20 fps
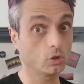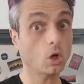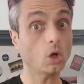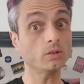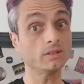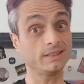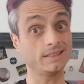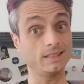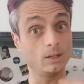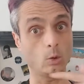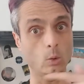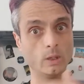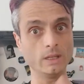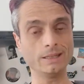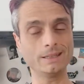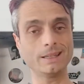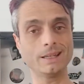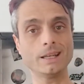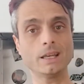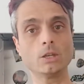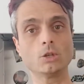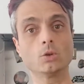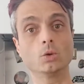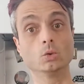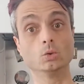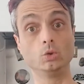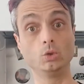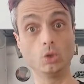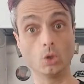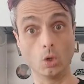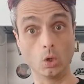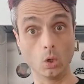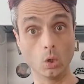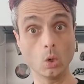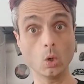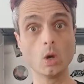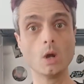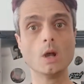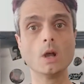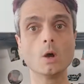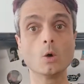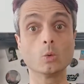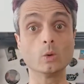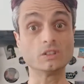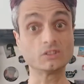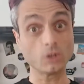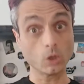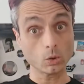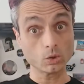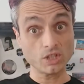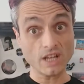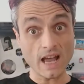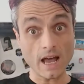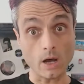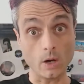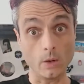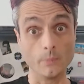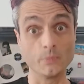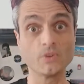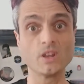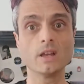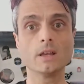Consequently, your dough will slow down.